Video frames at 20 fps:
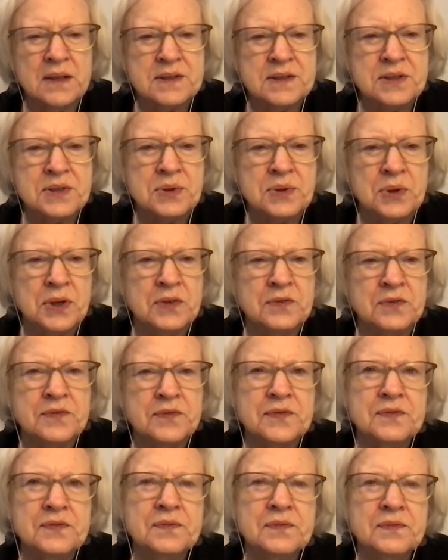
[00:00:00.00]
sort of
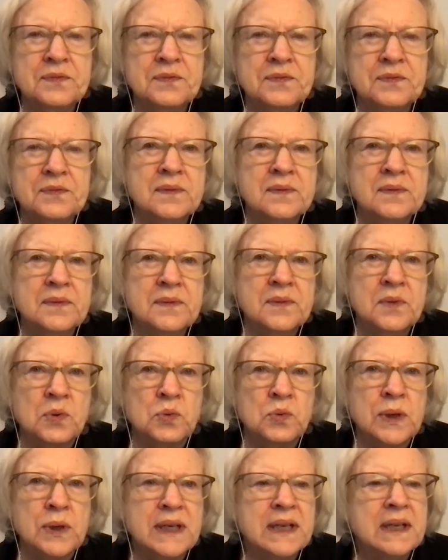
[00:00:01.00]

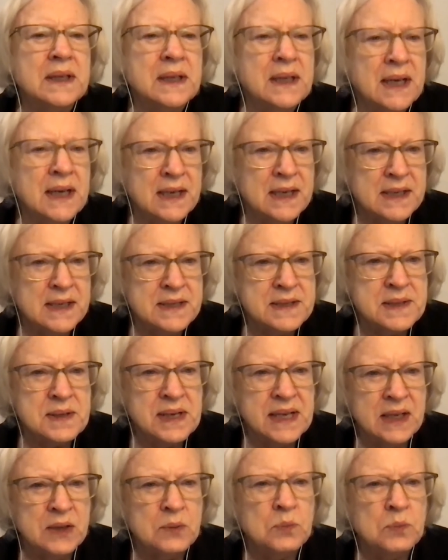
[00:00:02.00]
realize
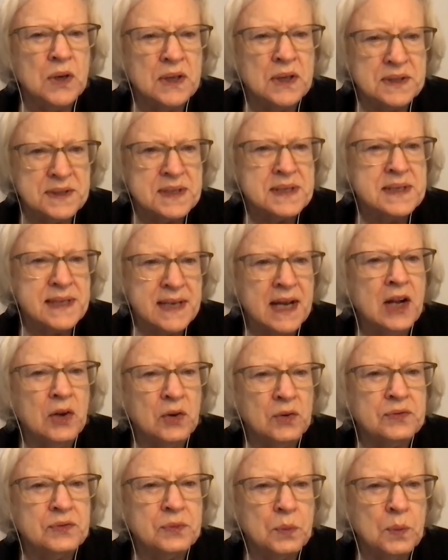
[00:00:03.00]
in
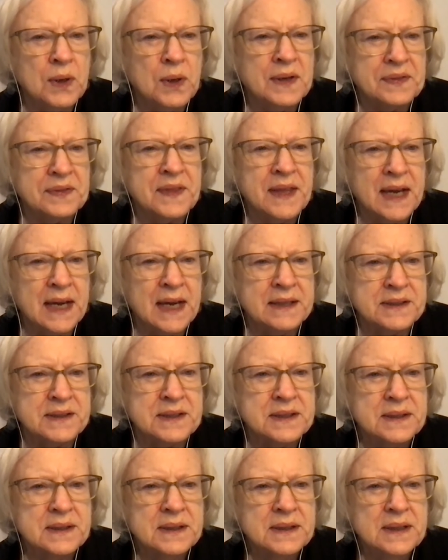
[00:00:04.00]
oneself what that